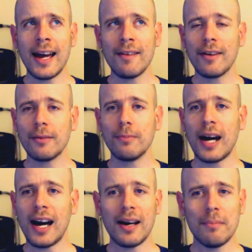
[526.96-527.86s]
have
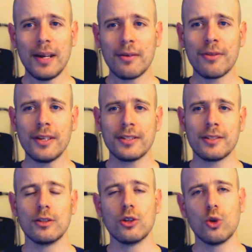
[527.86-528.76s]
better
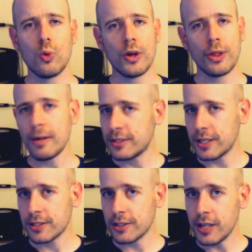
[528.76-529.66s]
things to do with my
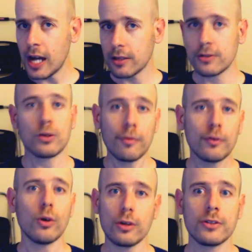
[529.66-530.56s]
$60. So
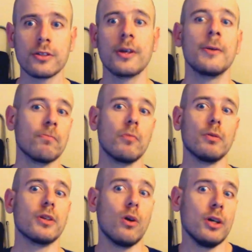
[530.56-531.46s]
of course,
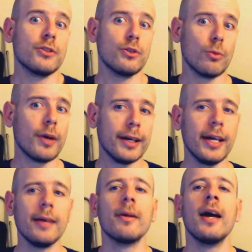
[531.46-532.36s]
people say, okay, so don't buy a
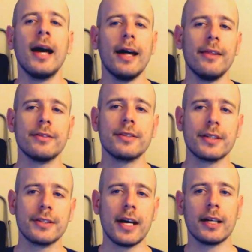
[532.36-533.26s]
game. And this is
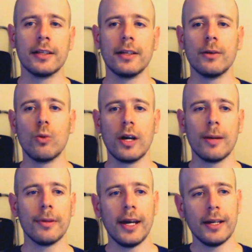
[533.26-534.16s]
exactly
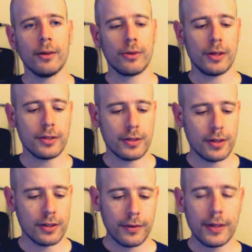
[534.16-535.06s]
where I'm getting with this.
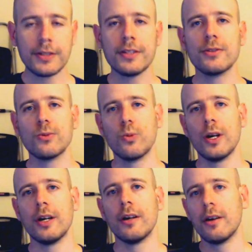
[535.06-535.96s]
This is
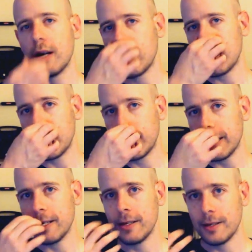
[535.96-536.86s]
where
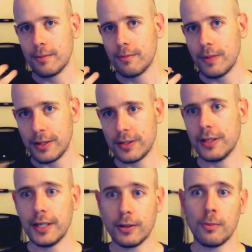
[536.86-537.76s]
I
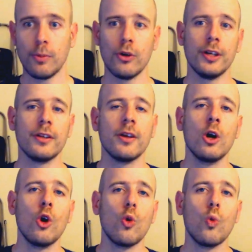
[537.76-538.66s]
basically get the point,
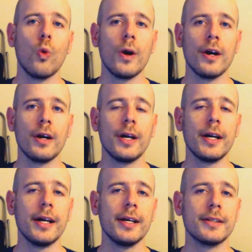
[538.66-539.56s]

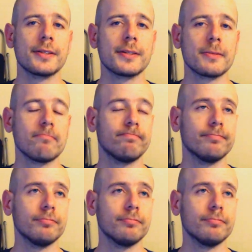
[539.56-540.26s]
where it's,